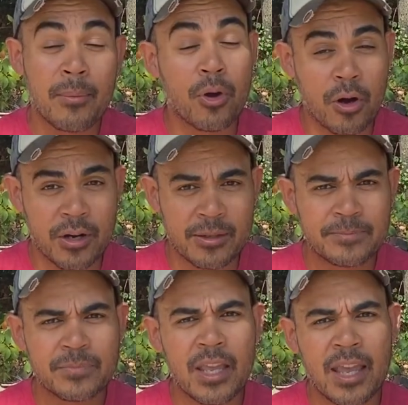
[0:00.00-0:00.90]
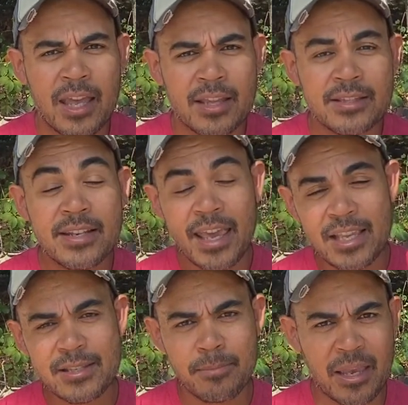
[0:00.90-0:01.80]
garden. And
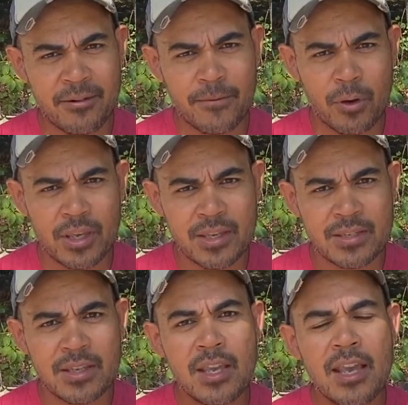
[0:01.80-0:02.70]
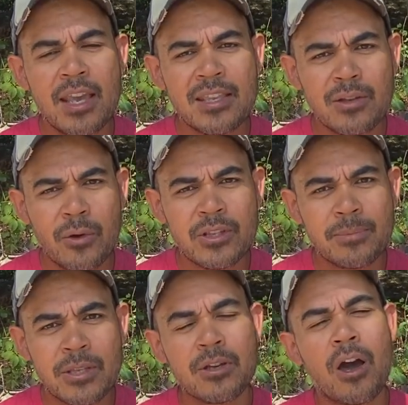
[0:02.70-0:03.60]
today's main focus is going to
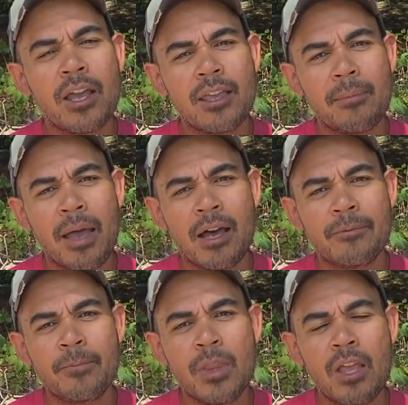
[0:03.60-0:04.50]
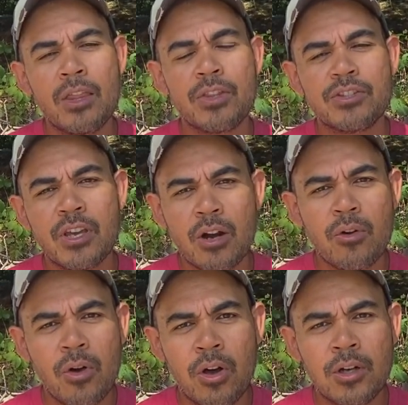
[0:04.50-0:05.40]
be talking about the
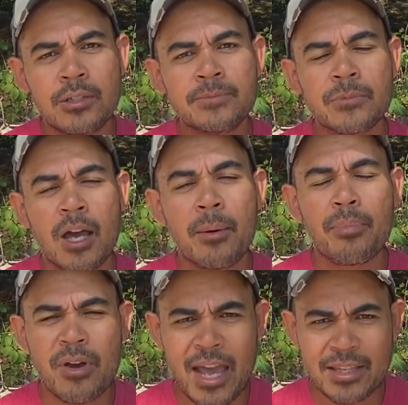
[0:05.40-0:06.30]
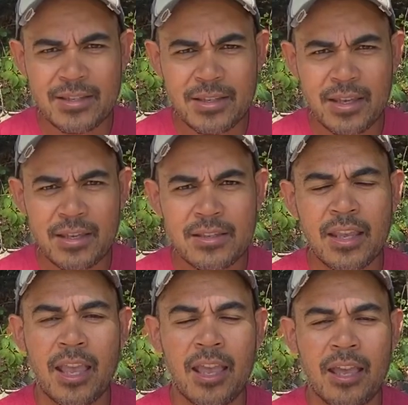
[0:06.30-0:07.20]
general practices
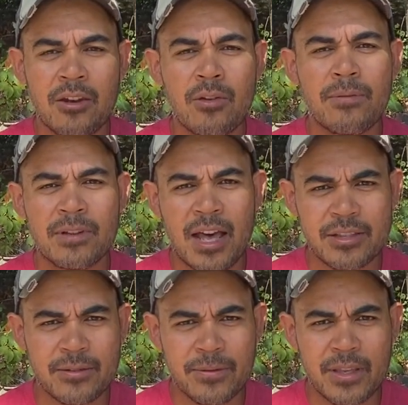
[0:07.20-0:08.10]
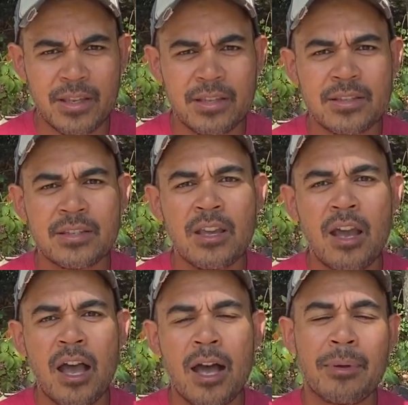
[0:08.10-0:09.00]
and philosophies
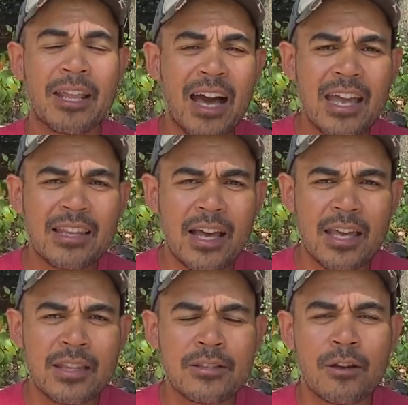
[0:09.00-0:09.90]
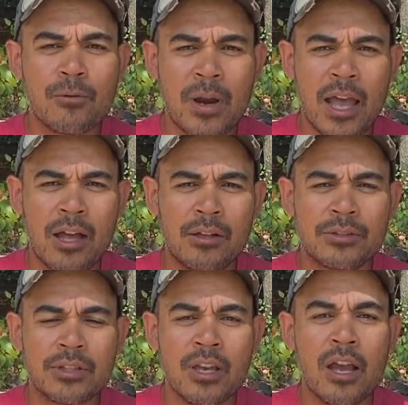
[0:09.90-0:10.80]
and guidelines
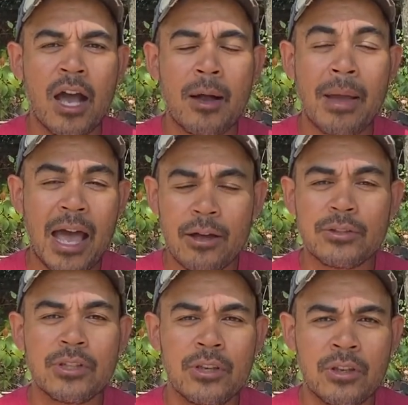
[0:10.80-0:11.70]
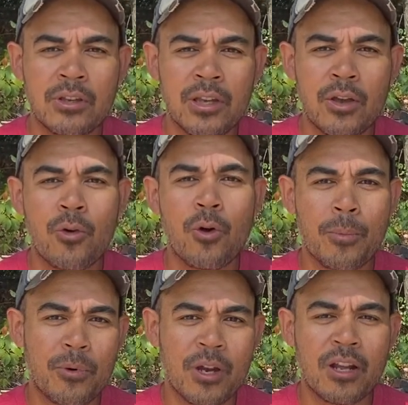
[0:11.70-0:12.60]
around how to
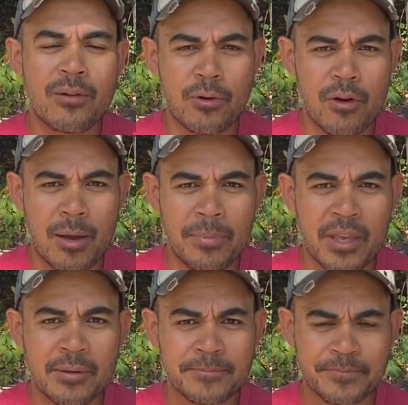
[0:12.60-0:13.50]
incorporate cover cropping